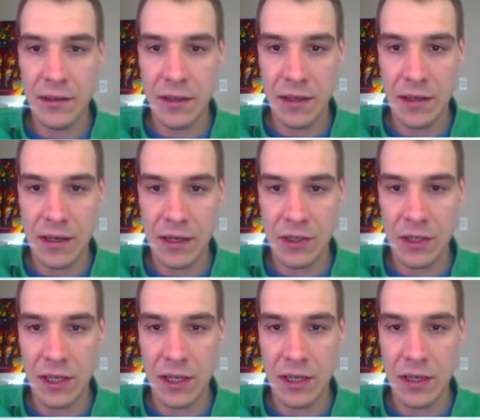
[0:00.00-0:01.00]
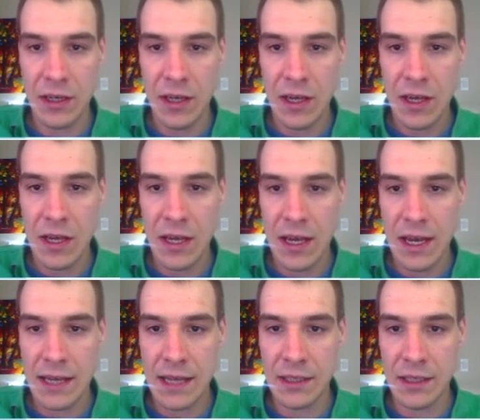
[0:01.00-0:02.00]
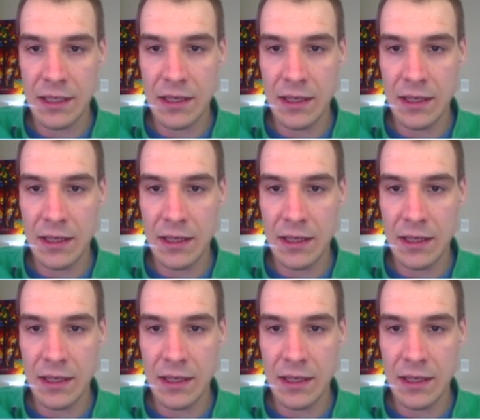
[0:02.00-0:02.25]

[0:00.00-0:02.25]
the conjugate acid,